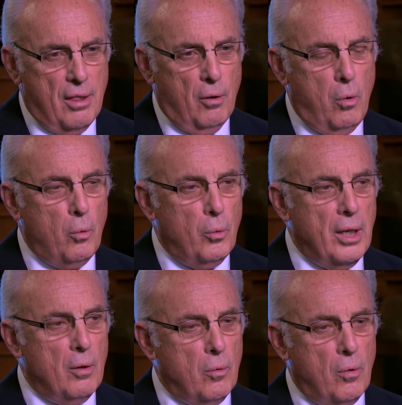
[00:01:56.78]
the, what
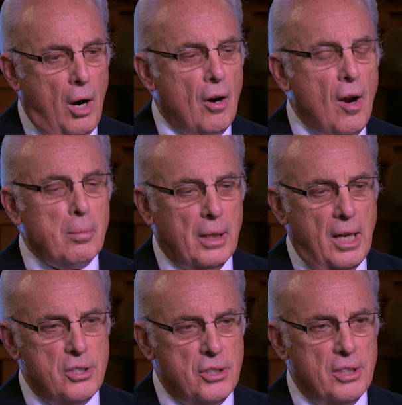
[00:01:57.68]
we our
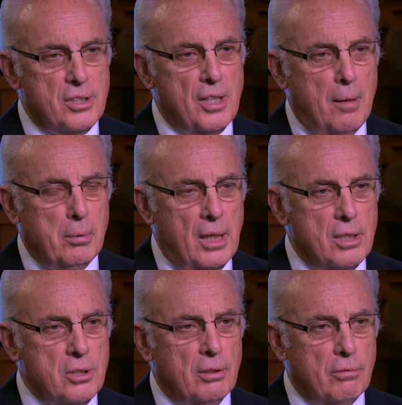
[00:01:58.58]
obligation is the
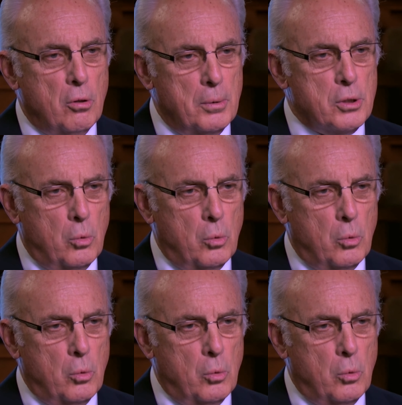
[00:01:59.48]
obligation of Romans